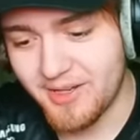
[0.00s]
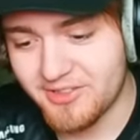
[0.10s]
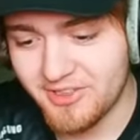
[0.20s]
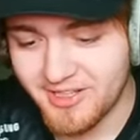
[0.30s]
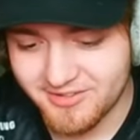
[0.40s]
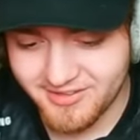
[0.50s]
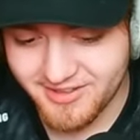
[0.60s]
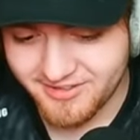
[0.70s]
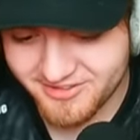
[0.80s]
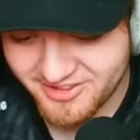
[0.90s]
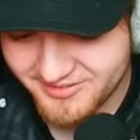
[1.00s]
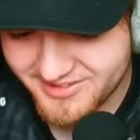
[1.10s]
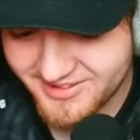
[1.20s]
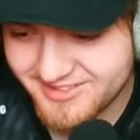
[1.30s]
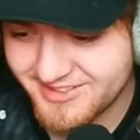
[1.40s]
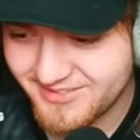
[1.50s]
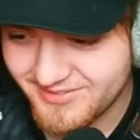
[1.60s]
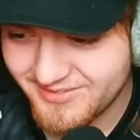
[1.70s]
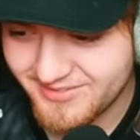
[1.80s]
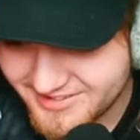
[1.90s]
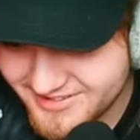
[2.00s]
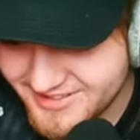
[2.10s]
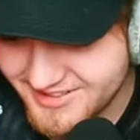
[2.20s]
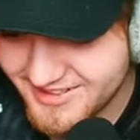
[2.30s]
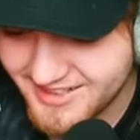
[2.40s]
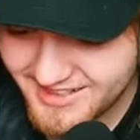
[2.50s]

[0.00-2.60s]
on my channel, ladies and gentlemen. This is going to be really long.